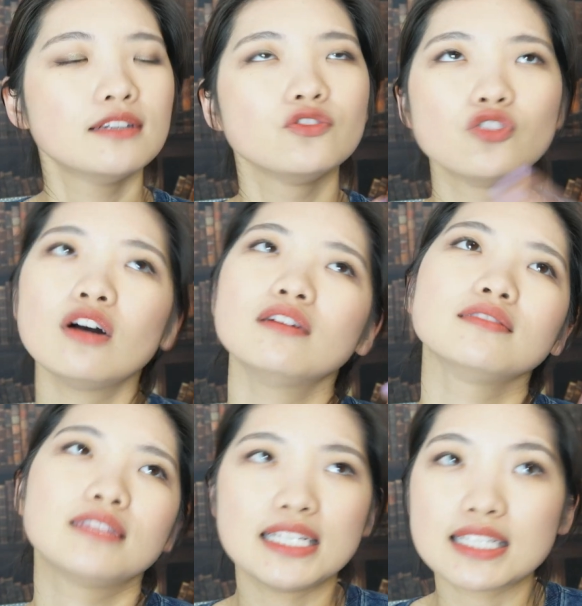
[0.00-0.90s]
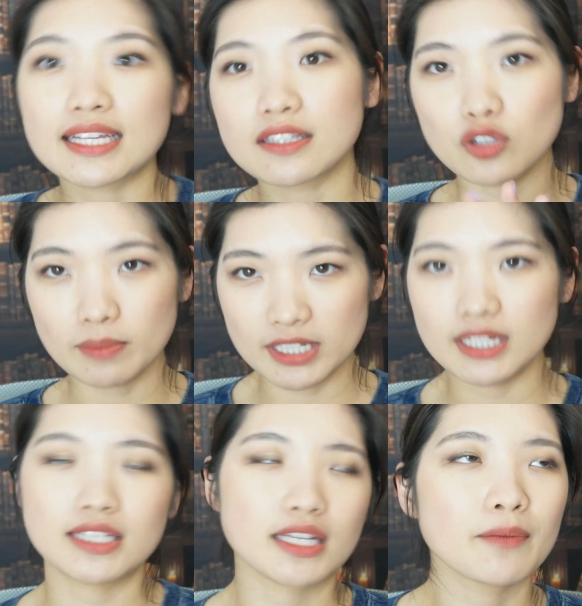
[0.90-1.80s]
Not these days, it's so much
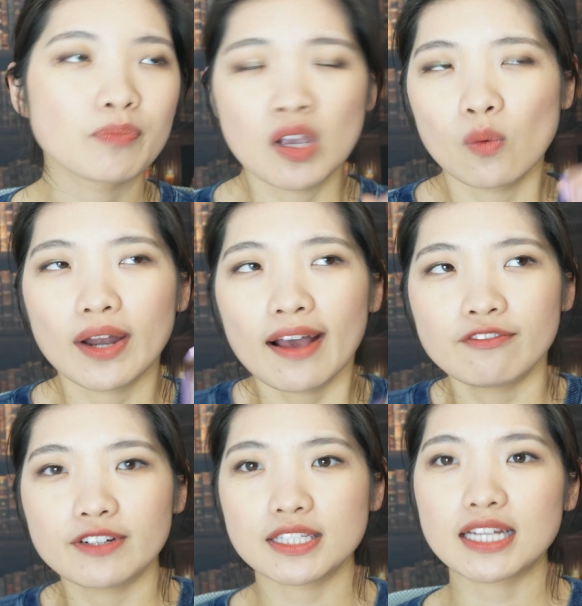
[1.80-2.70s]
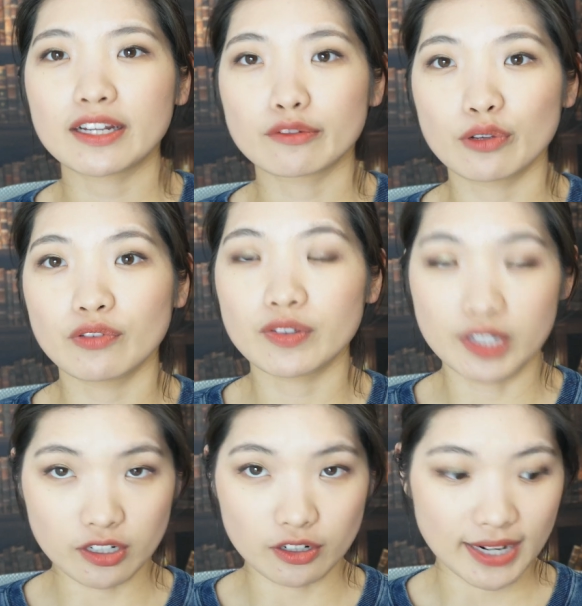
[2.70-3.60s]
easier. When I first started
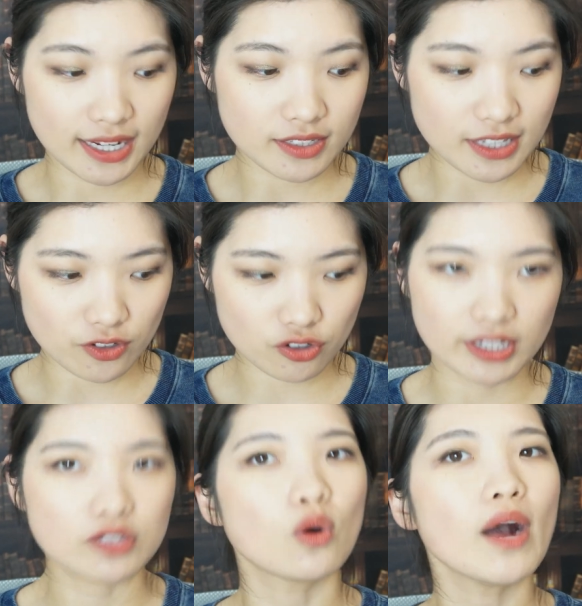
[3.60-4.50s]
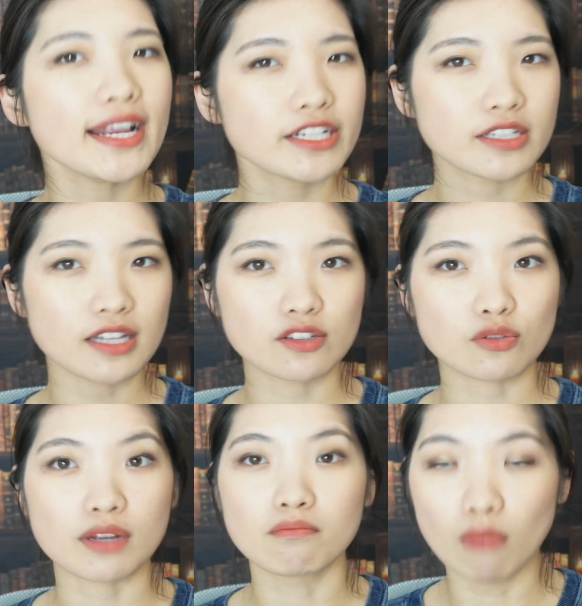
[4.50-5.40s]
reviewing Korean sunscreens or Asian
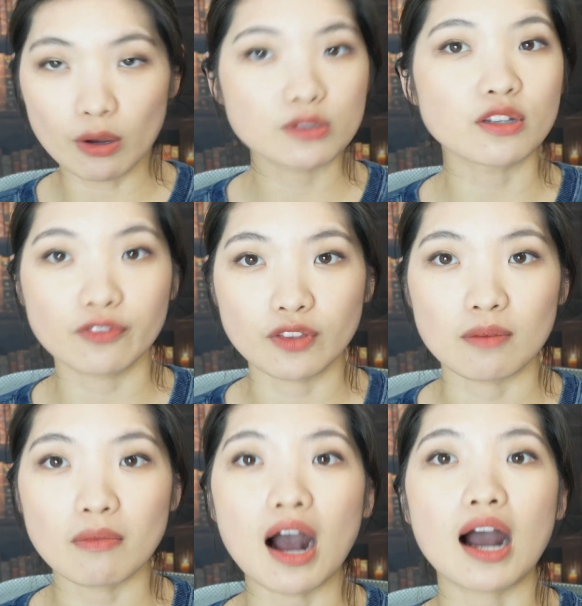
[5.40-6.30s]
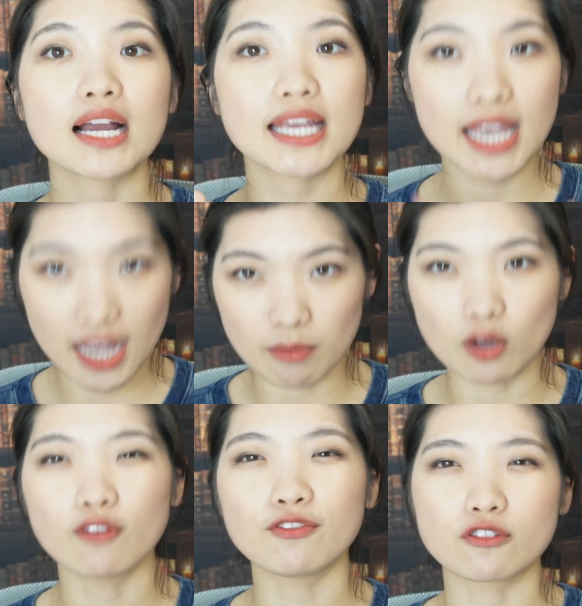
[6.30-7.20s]
sunscreen, most of them are
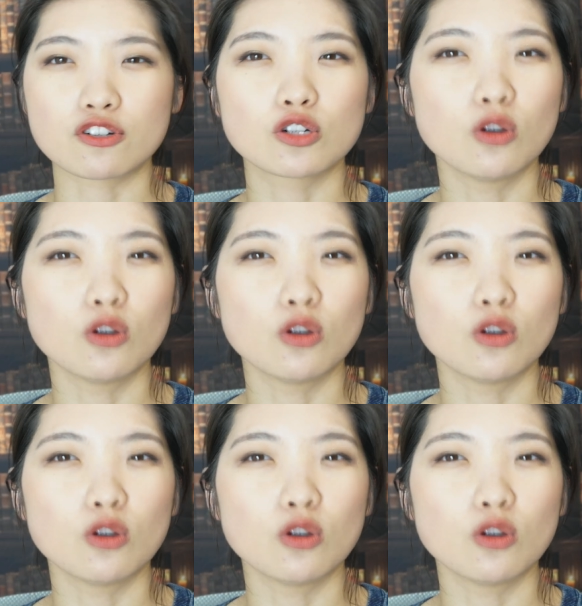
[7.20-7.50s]
chemical filter